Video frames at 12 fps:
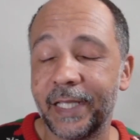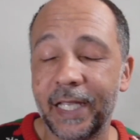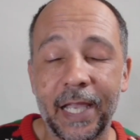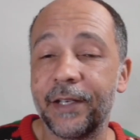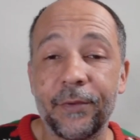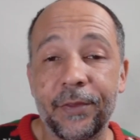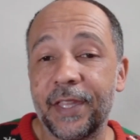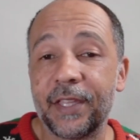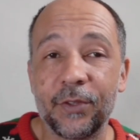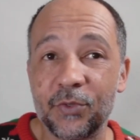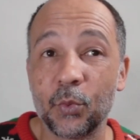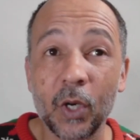I don't think
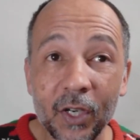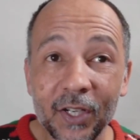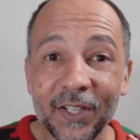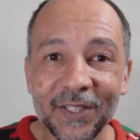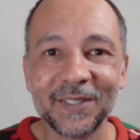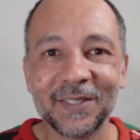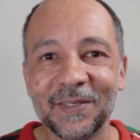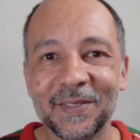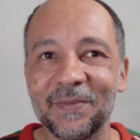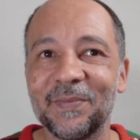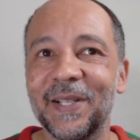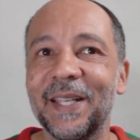those work.
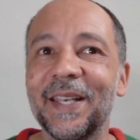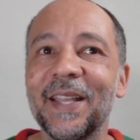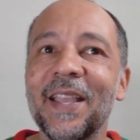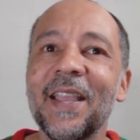But,